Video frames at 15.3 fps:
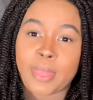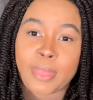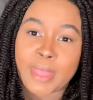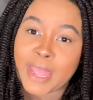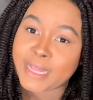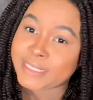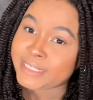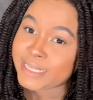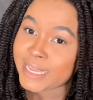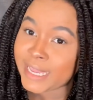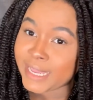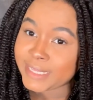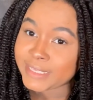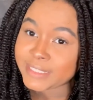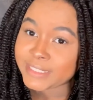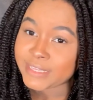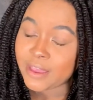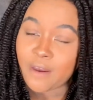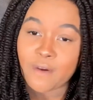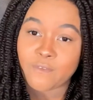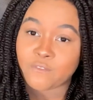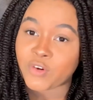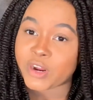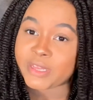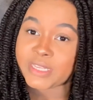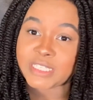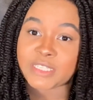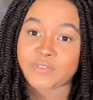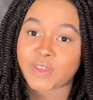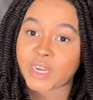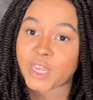That's it for
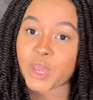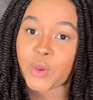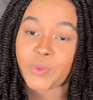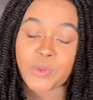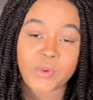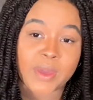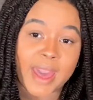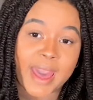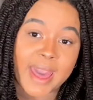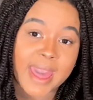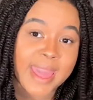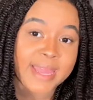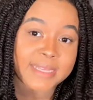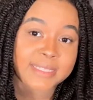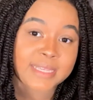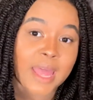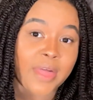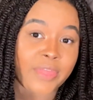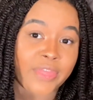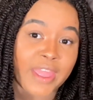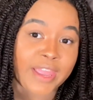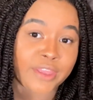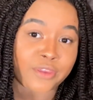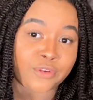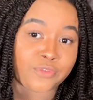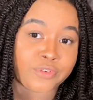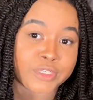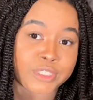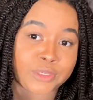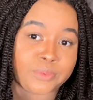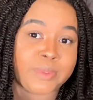this video, you guys. Thank you
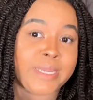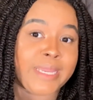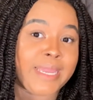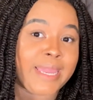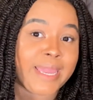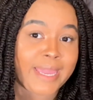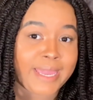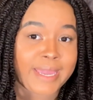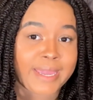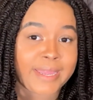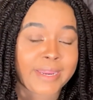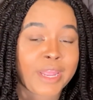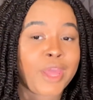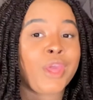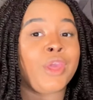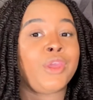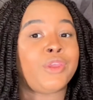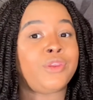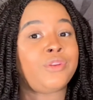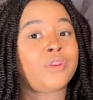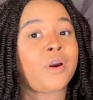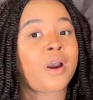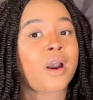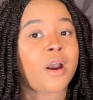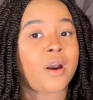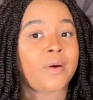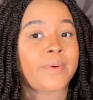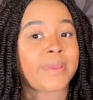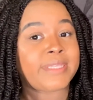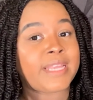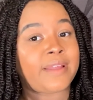for tuning in. You know, I
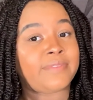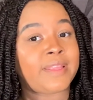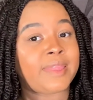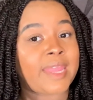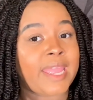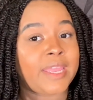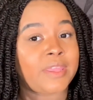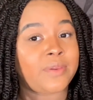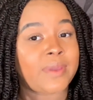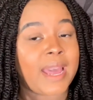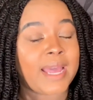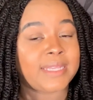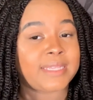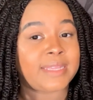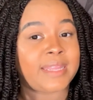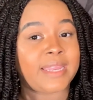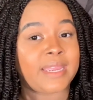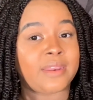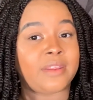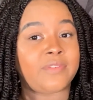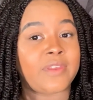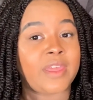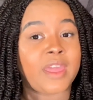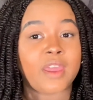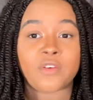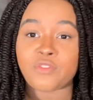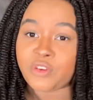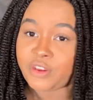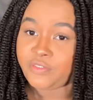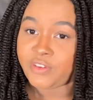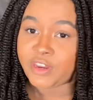always have to thank you guys at the end of
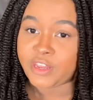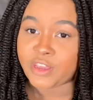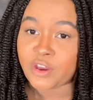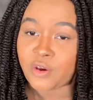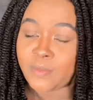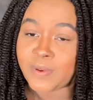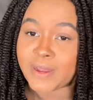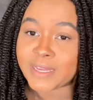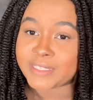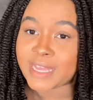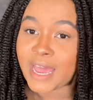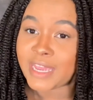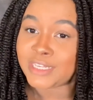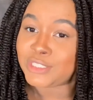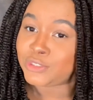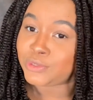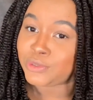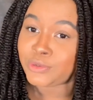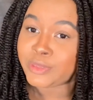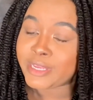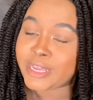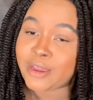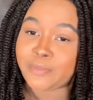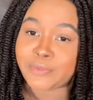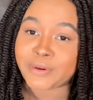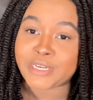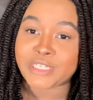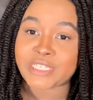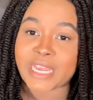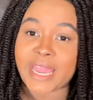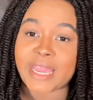every video, because I truly
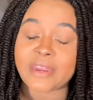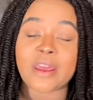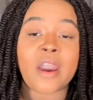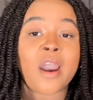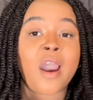appreciate